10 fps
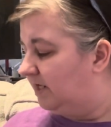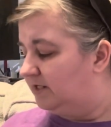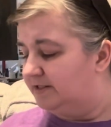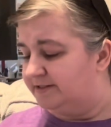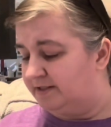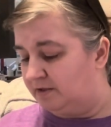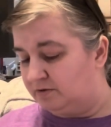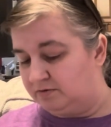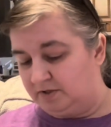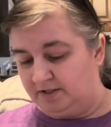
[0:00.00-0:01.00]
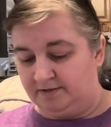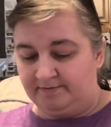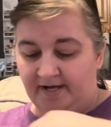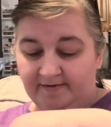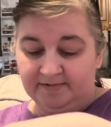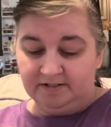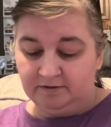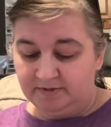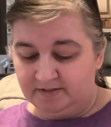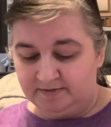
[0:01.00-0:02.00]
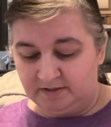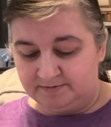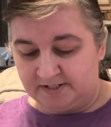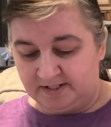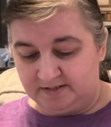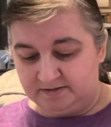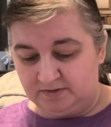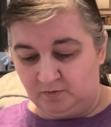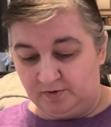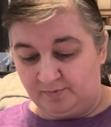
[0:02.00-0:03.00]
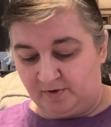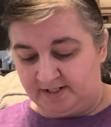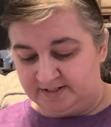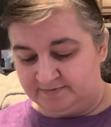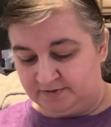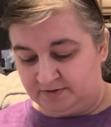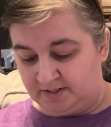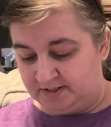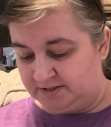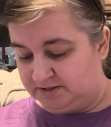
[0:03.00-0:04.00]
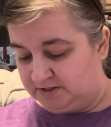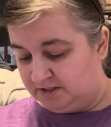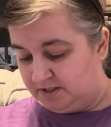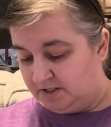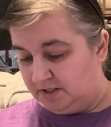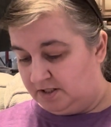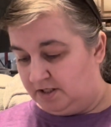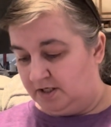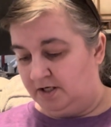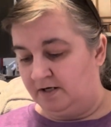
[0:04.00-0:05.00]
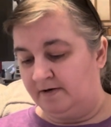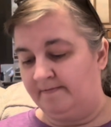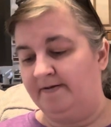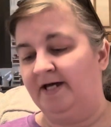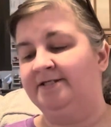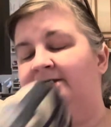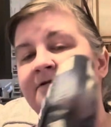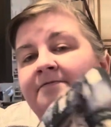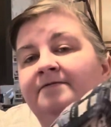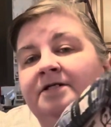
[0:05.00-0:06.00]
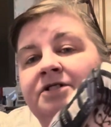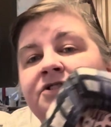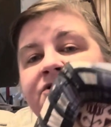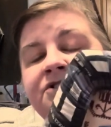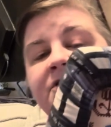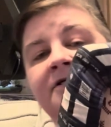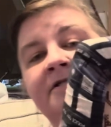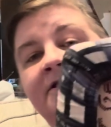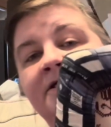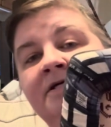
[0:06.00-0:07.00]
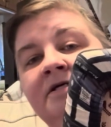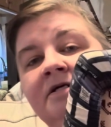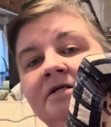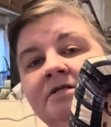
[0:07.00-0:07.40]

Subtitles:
So, I have a little bit of an update whip-wise for you guys. I did finish the